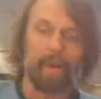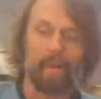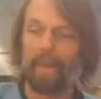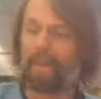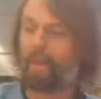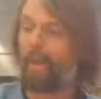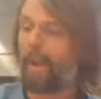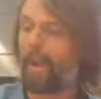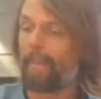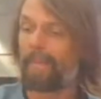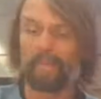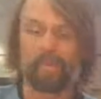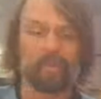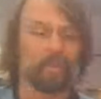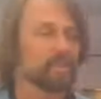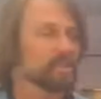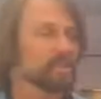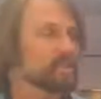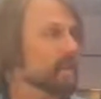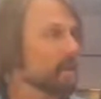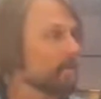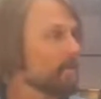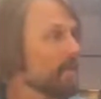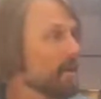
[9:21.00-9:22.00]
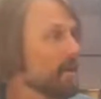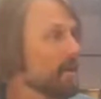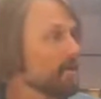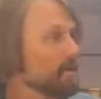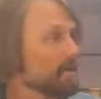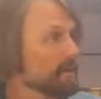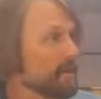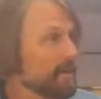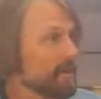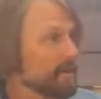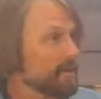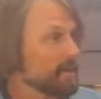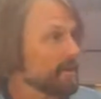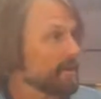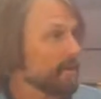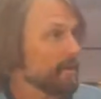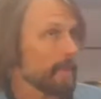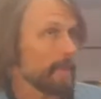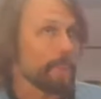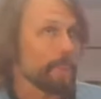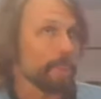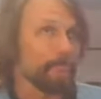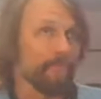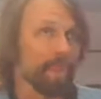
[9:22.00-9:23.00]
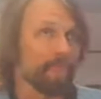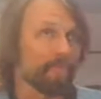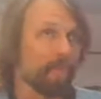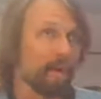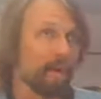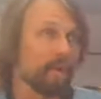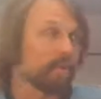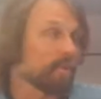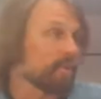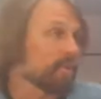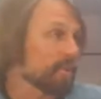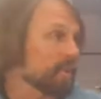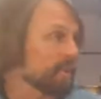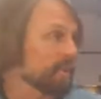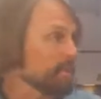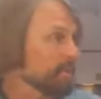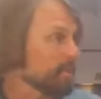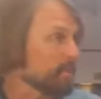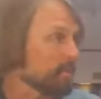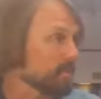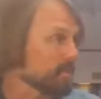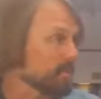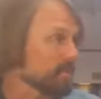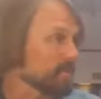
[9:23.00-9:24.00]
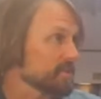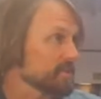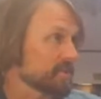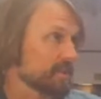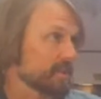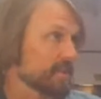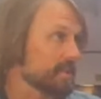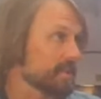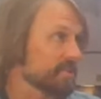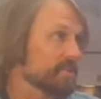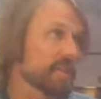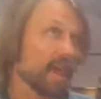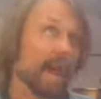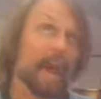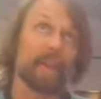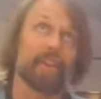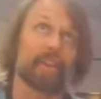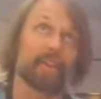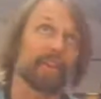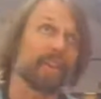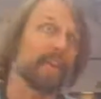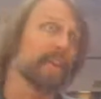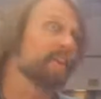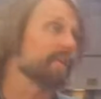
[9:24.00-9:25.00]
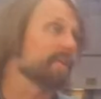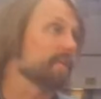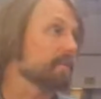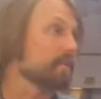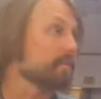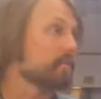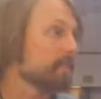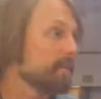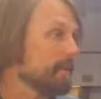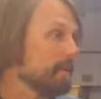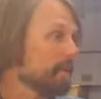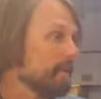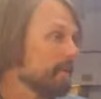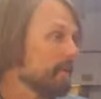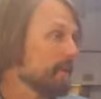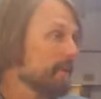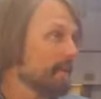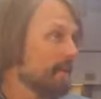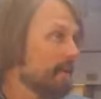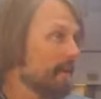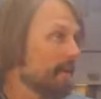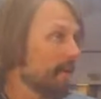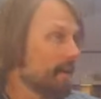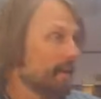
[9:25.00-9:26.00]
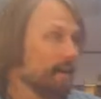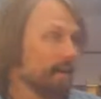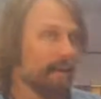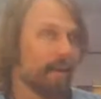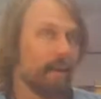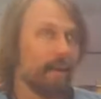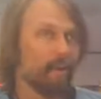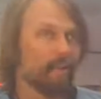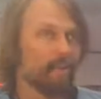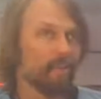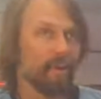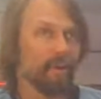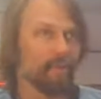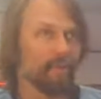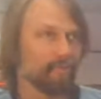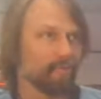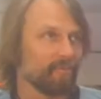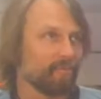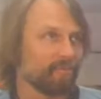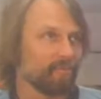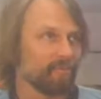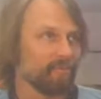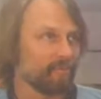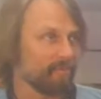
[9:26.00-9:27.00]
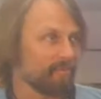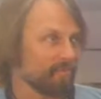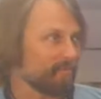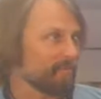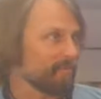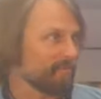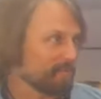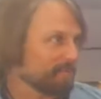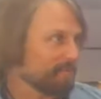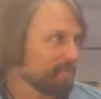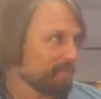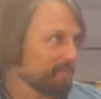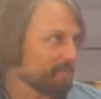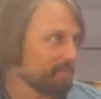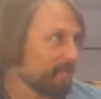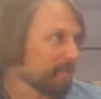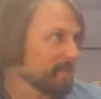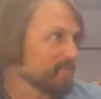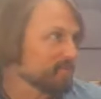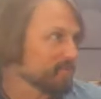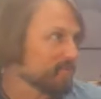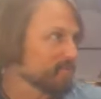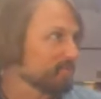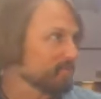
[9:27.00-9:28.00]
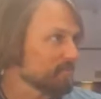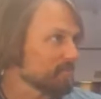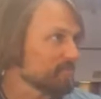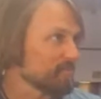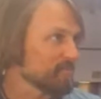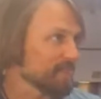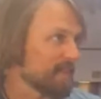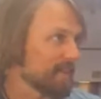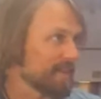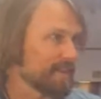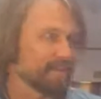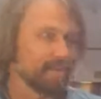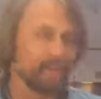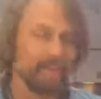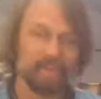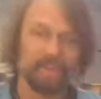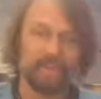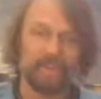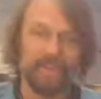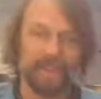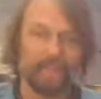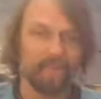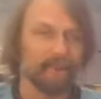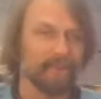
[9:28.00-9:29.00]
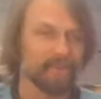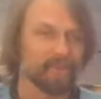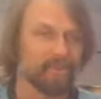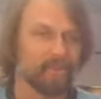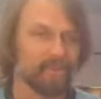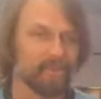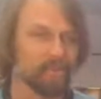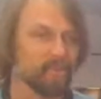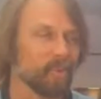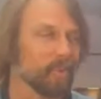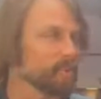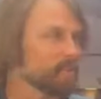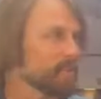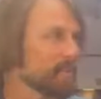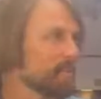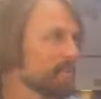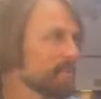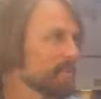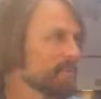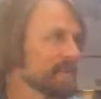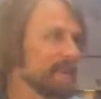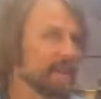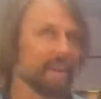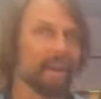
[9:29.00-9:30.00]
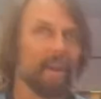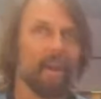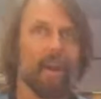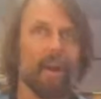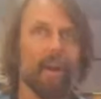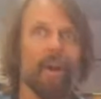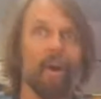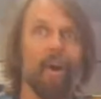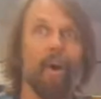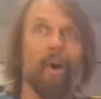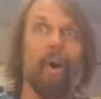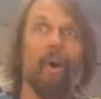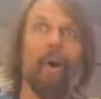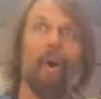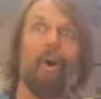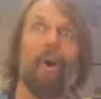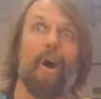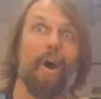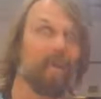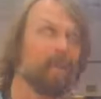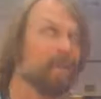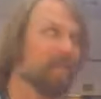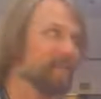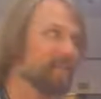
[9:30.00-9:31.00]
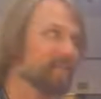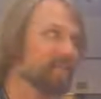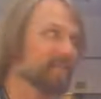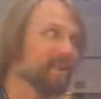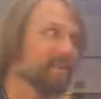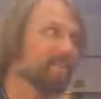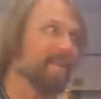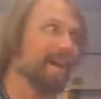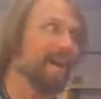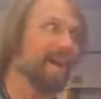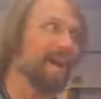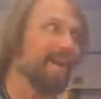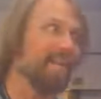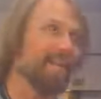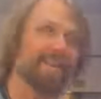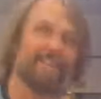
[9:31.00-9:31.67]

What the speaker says: another opportunity's come around to get into the fungal kingdom, which is an entire kingdom of mushrooms. And when you say mushrooms, most people think, oh, I don't want to trip out.